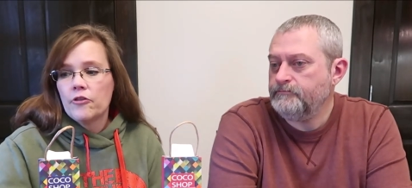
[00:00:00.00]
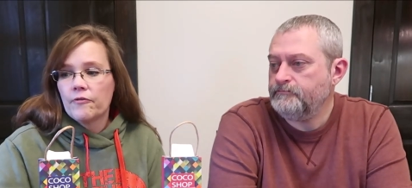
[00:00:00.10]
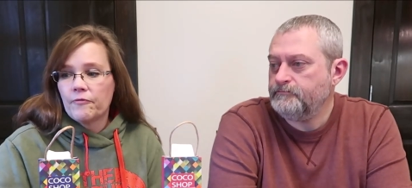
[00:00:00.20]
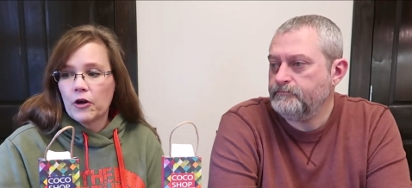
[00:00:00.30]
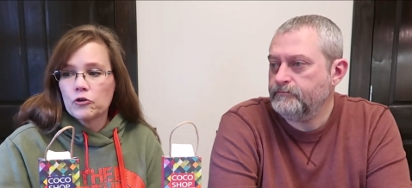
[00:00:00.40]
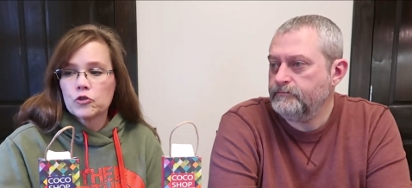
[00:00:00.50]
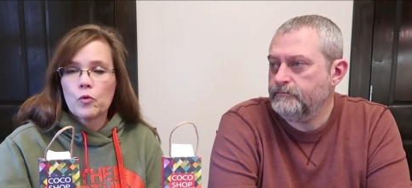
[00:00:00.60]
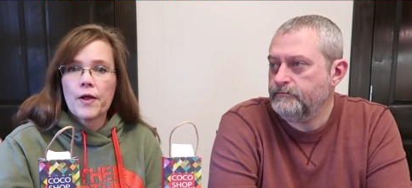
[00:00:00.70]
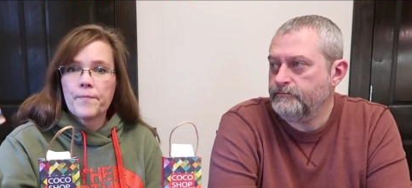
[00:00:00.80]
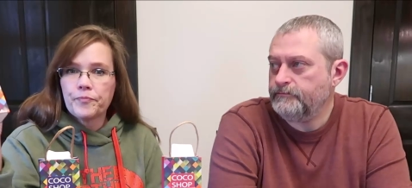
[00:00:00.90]
Speaker 1: The
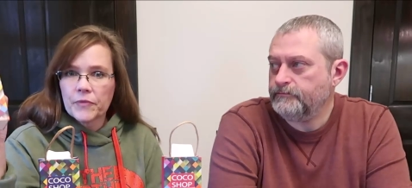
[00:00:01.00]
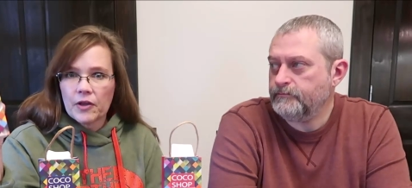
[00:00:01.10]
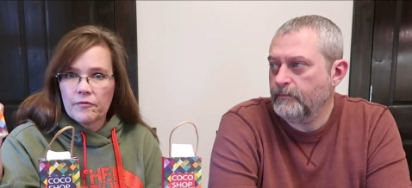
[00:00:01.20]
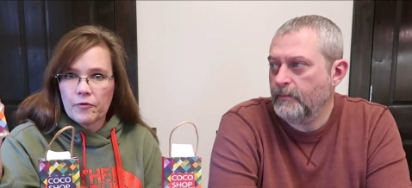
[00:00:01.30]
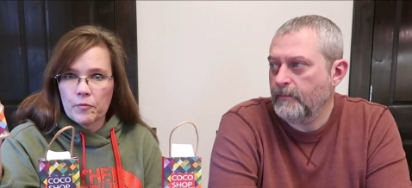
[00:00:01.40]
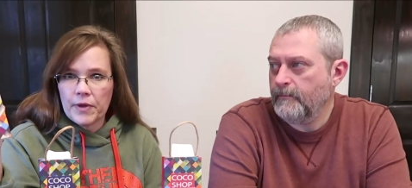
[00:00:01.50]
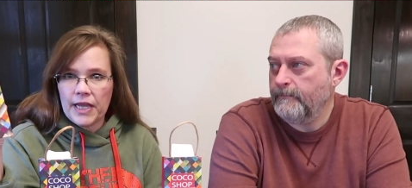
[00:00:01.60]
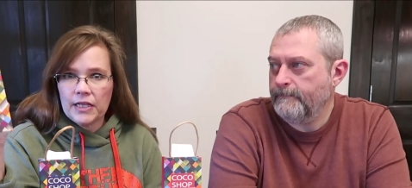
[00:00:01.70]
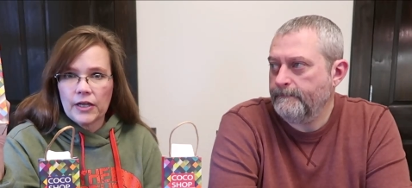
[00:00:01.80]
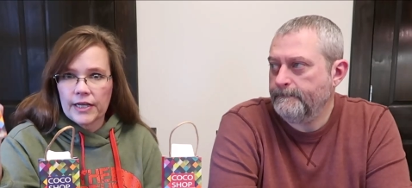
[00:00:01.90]
first one, for
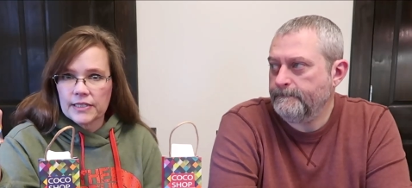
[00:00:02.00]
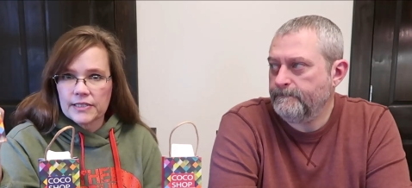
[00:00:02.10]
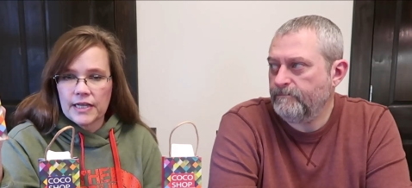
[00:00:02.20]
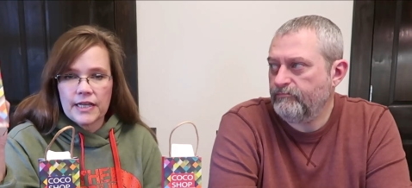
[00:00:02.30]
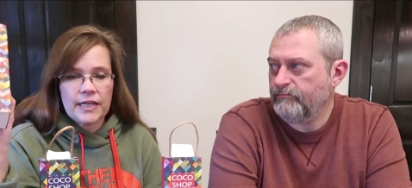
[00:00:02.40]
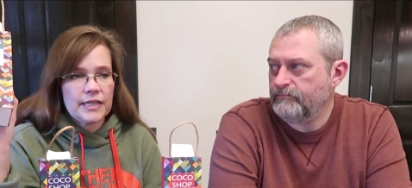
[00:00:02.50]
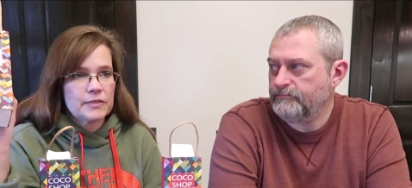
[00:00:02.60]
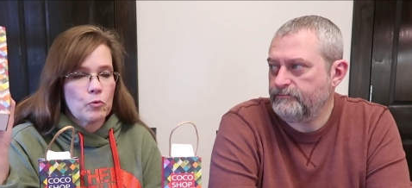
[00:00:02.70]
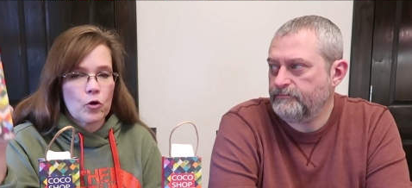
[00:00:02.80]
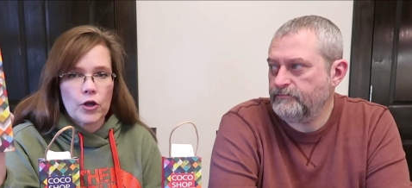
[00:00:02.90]
me, like I said,
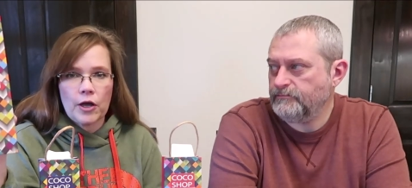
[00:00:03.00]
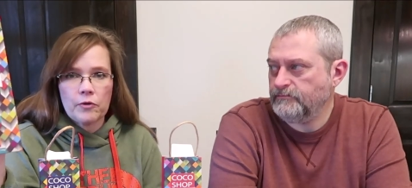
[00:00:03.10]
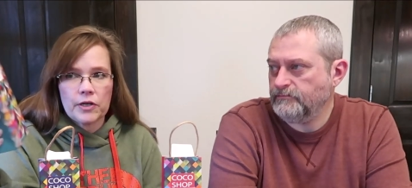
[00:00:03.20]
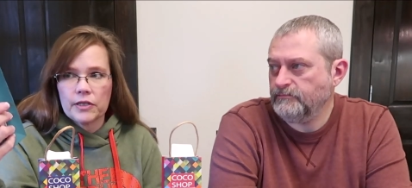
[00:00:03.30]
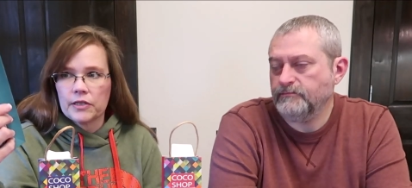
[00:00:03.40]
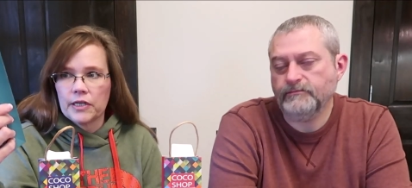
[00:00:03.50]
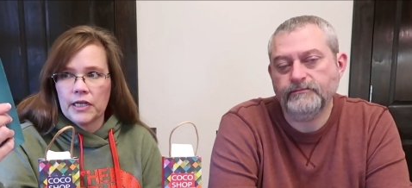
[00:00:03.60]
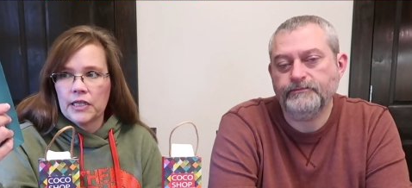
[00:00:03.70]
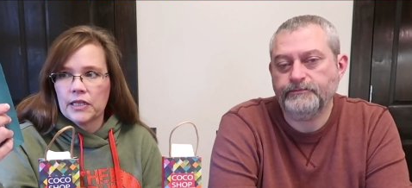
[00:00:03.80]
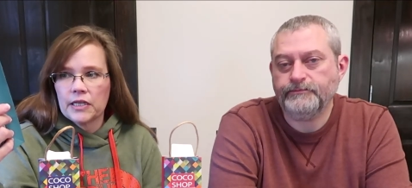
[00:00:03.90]
it's more coconut than
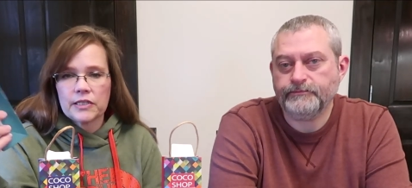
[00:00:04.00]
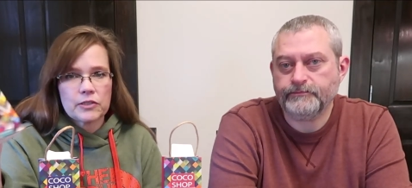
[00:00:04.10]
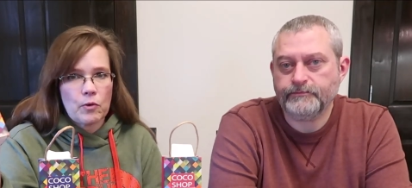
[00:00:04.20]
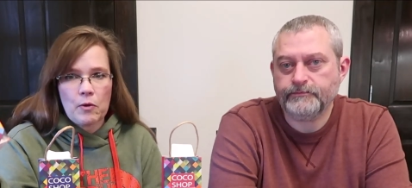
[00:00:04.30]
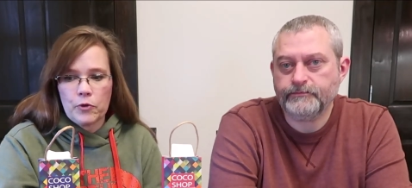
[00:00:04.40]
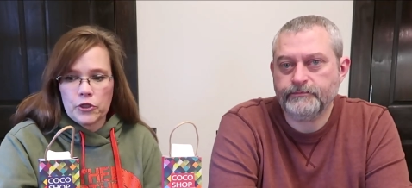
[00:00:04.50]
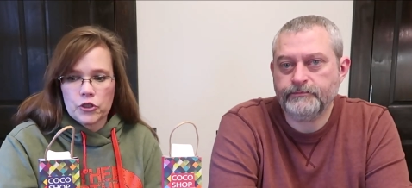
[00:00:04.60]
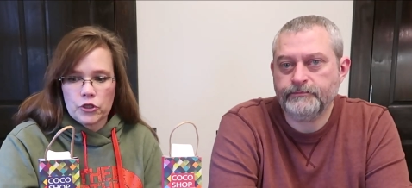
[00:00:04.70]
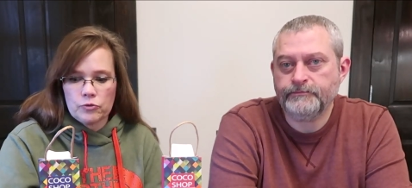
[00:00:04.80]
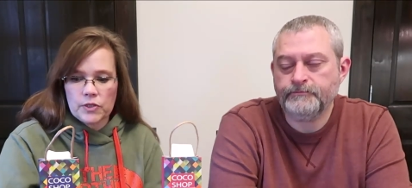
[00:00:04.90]
anything, so I
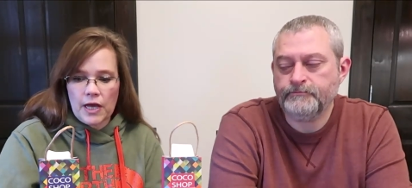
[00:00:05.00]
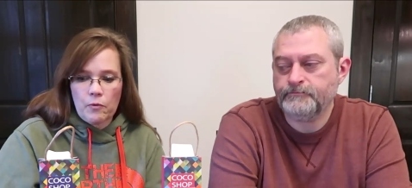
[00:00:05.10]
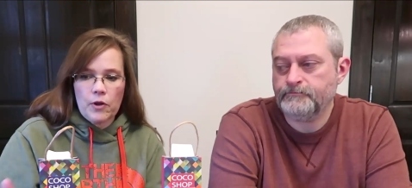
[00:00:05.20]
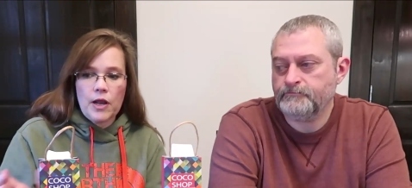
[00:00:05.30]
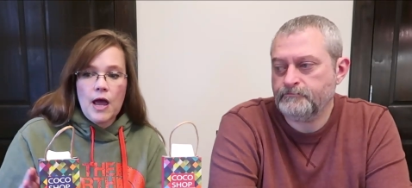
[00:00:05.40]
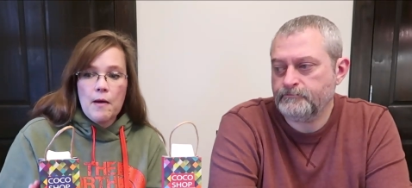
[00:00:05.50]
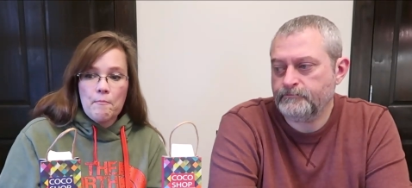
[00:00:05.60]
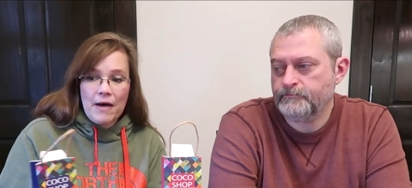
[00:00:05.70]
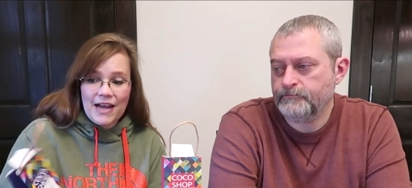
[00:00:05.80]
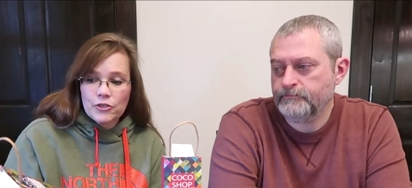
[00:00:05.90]
wouldn't choose that one.
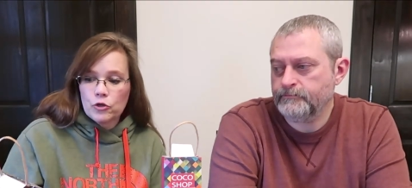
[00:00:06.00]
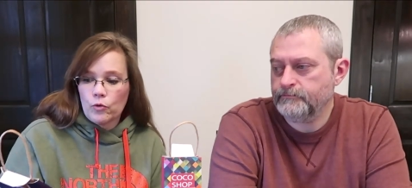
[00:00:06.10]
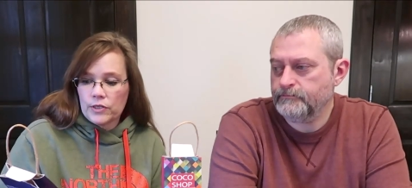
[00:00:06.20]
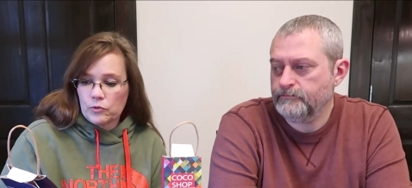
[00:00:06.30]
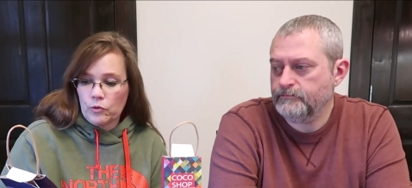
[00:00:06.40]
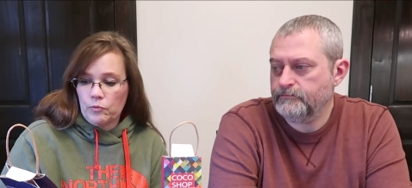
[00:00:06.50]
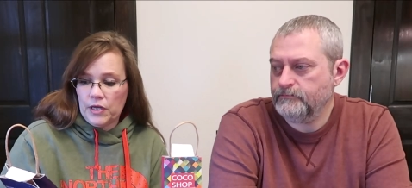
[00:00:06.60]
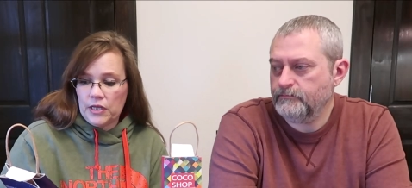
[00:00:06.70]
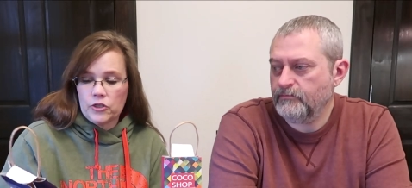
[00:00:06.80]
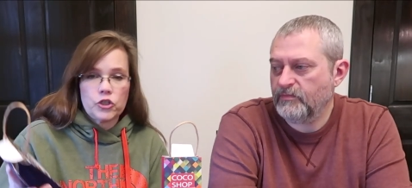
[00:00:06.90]
My choice
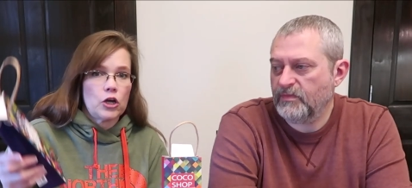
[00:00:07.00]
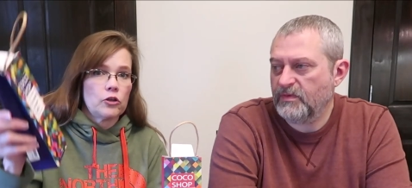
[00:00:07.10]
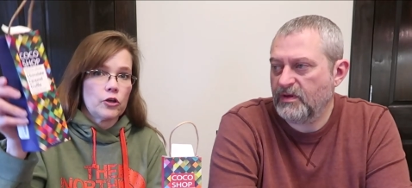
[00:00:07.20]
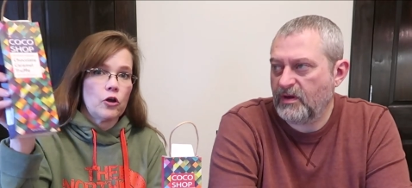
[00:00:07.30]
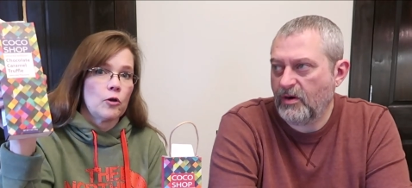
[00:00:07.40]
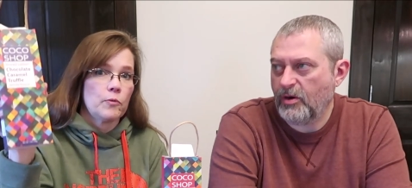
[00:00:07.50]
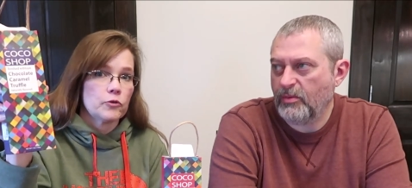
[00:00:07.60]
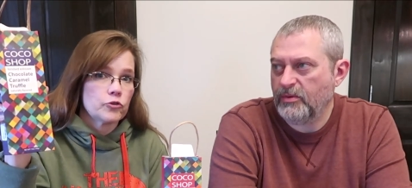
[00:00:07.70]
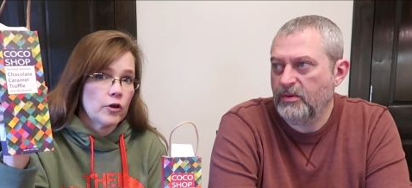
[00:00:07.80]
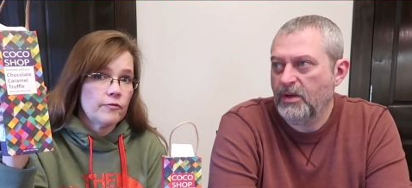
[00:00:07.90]
would be the chocolate the
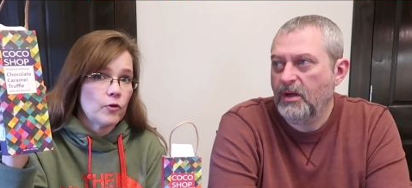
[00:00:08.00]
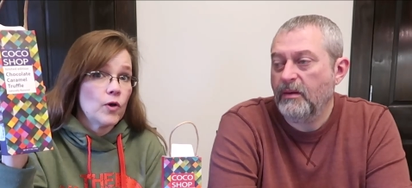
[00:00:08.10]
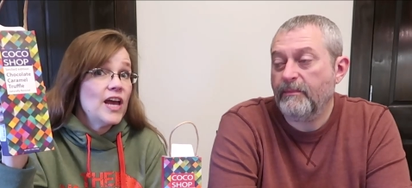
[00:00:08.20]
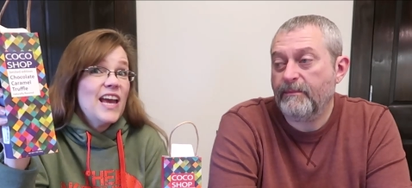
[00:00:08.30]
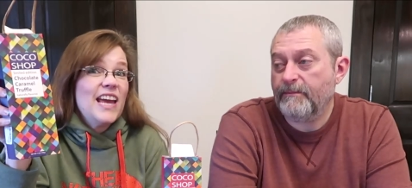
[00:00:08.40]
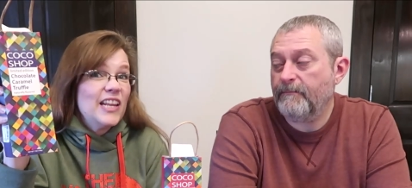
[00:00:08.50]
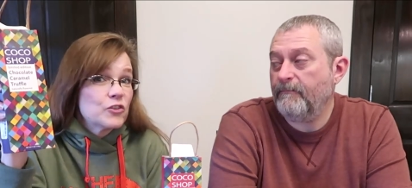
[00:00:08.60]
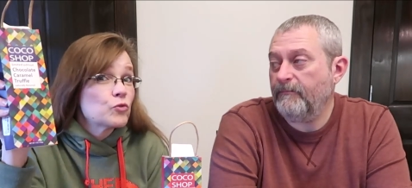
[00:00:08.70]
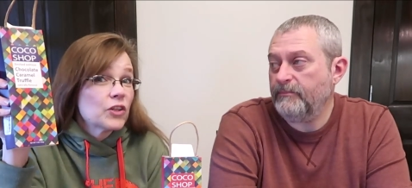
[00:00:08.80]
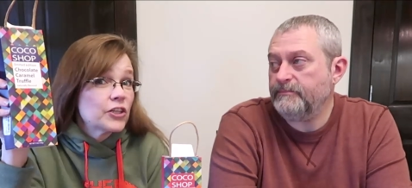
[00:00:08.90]
caramel, caramel truffle,
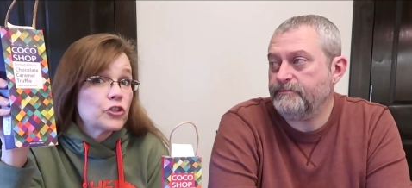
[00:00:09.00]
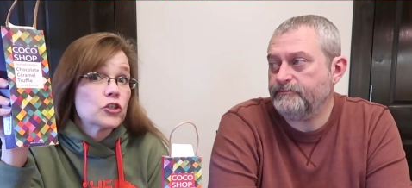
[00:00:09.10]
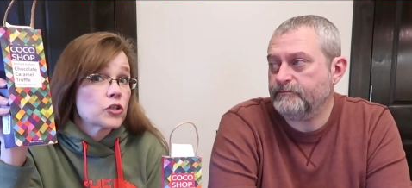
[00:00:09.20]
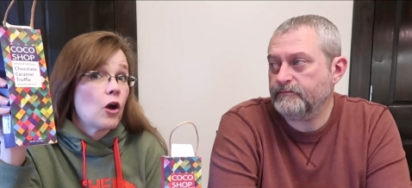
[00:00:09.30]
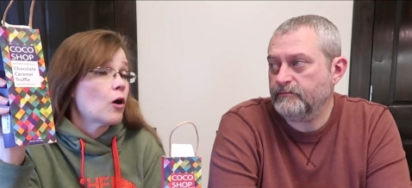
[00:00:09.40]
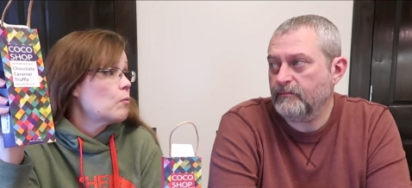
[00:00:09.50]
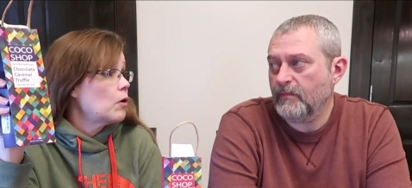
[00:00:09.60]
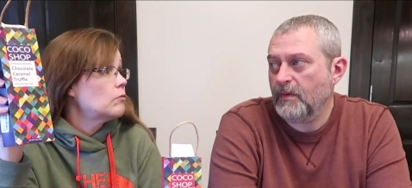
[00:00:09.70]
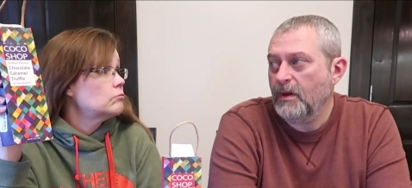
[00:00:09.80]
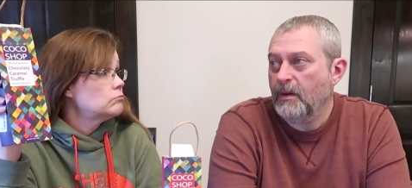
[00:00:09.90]
and it's really just
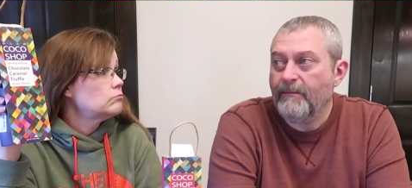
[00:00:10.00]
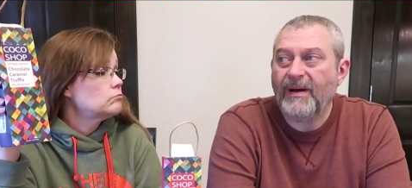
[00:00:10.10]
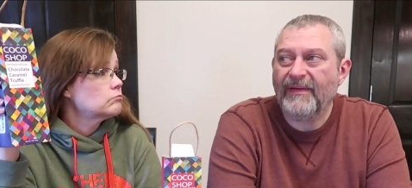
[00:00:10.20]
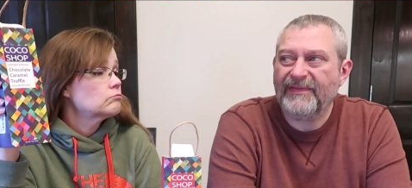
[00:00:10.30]
caramel. My,